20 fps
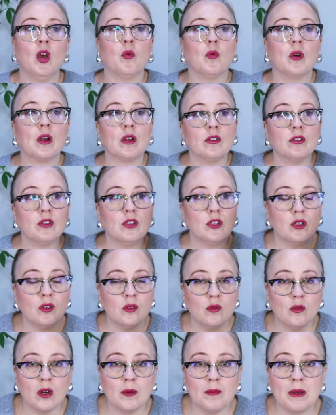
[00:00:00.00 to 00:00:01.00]
where
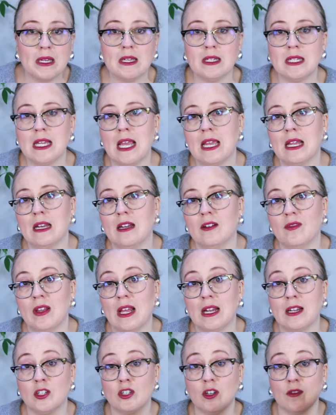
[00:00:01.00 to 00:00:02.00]
you are being taken
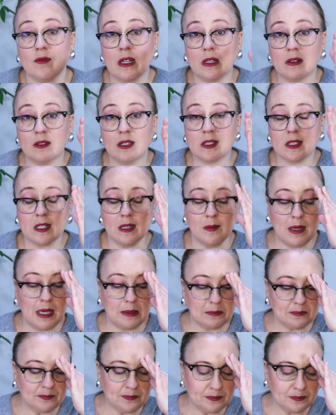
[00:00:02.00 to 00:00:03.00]
advantage of. Now, listen to me.